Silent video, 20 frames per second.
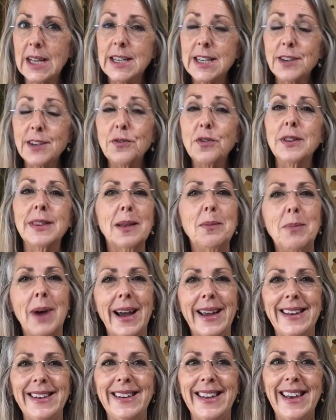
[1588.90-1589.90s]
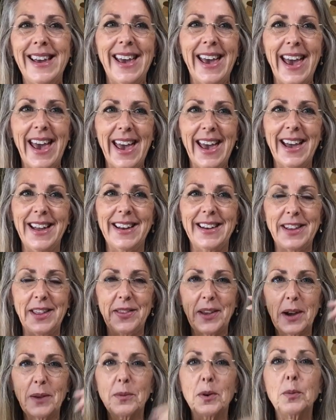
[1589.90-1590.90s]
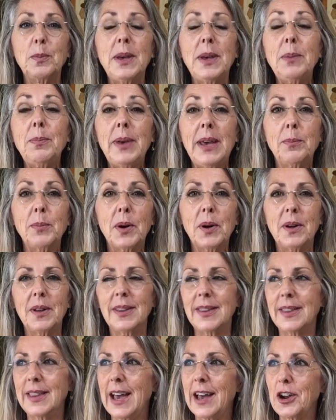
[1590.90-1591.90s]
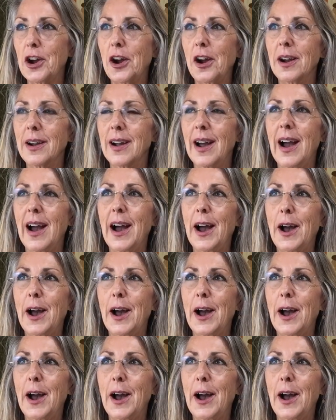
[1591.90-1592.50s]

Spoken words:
different than mine. And there will be people that are,